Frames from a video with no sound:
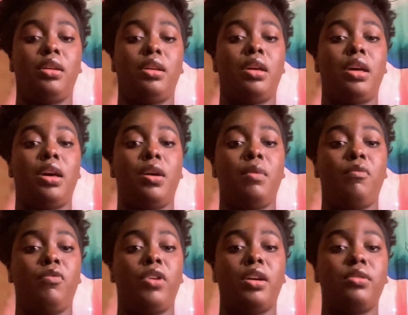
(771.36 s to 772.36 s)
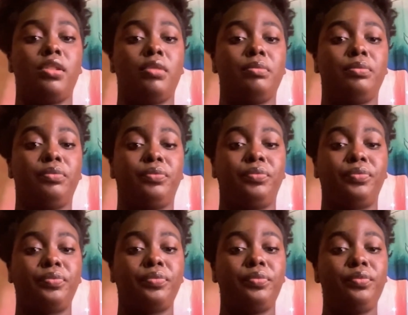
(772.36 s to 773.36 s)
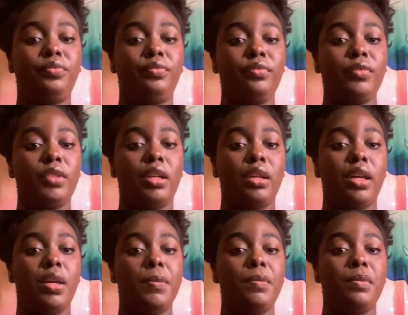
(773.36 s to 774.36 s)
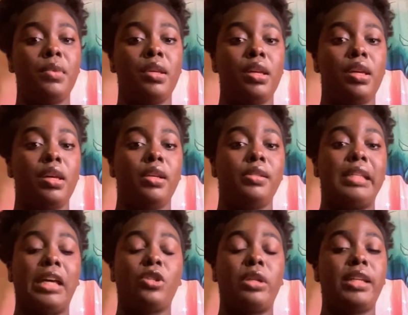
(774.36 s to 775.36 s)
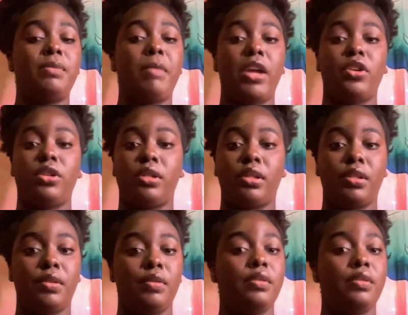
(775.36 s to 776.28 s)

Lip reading: What else? Um, Sexualizing minors.